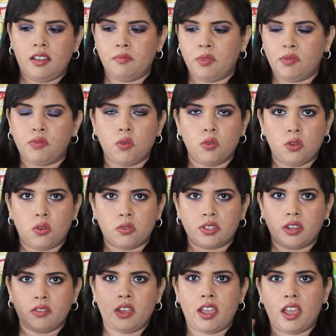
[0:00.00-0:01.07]
before
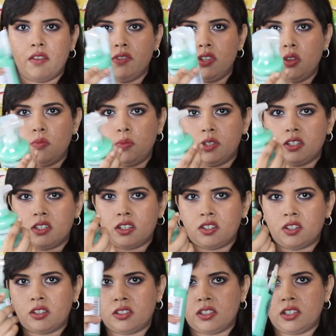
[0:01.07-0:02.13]
lockdown. I haven't opened it, as
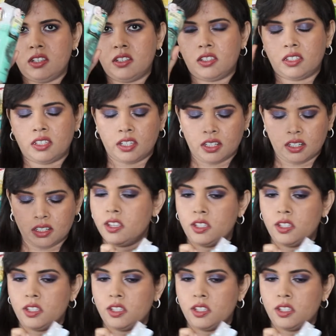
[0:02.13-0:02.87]
you can see, it's sealed.